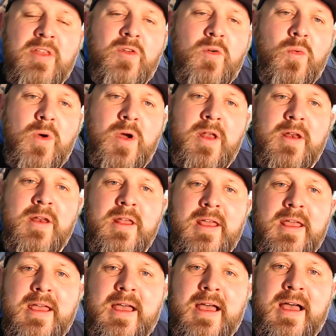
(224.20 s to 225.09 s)
one,
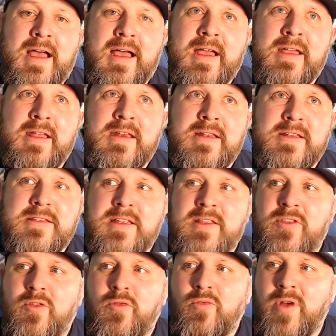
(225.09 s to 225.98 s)
and it's in
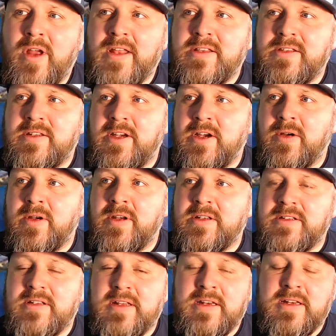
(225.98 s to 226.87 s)
the Red
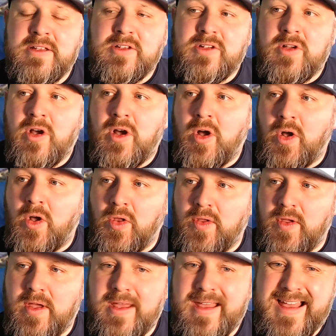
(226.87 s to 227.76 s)
series, and it's called
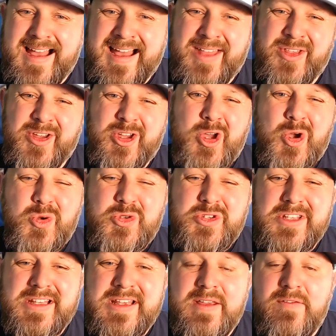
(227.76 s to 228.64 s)
the
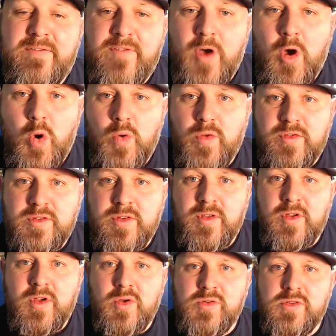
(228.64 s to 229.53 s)
Ghostly Foe. So the
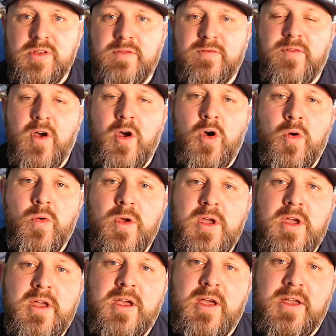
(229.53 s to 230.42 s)
Ghostly Foe,
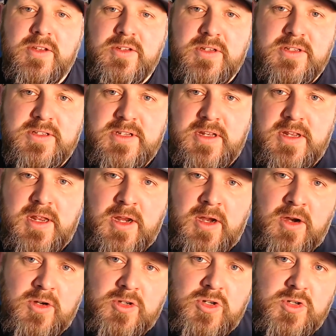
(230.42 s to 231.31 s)
as you can see
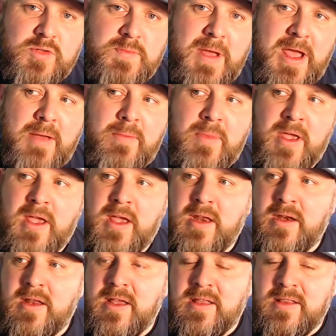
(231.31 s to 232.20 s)
here, shows
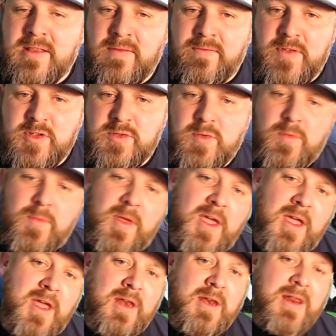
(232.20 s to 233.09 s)
Batman, the Invisible Man.